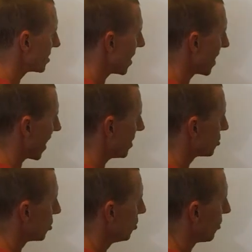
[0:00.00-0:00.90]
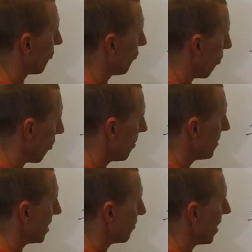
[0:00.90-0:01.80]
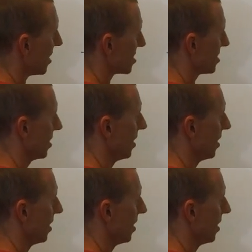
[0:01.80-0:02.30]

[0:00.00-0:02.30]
to take a 2 to 4 minute rest.